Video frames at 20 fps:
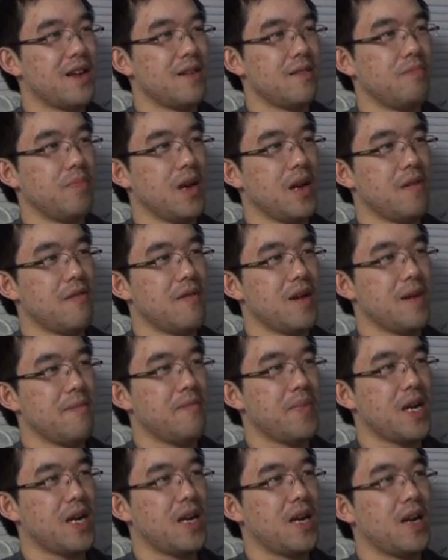get blown
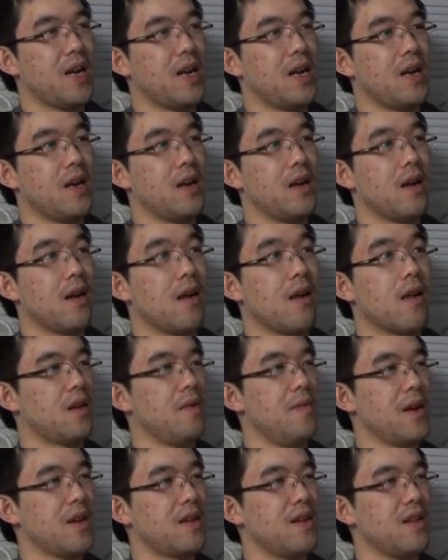up again.
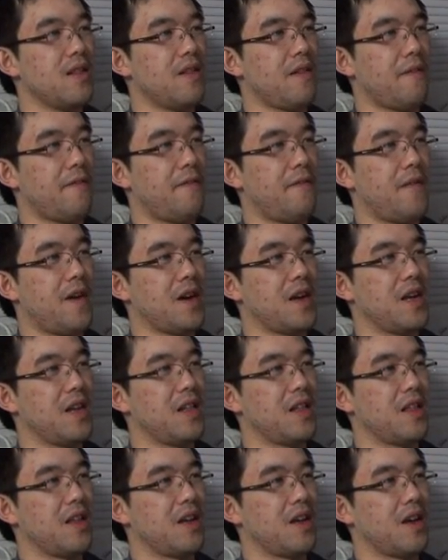Come on, get the
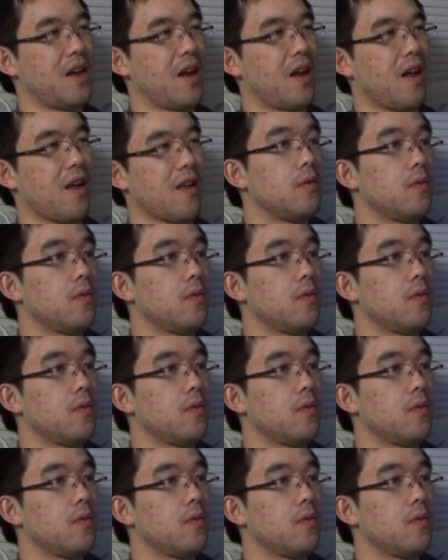fucking thing.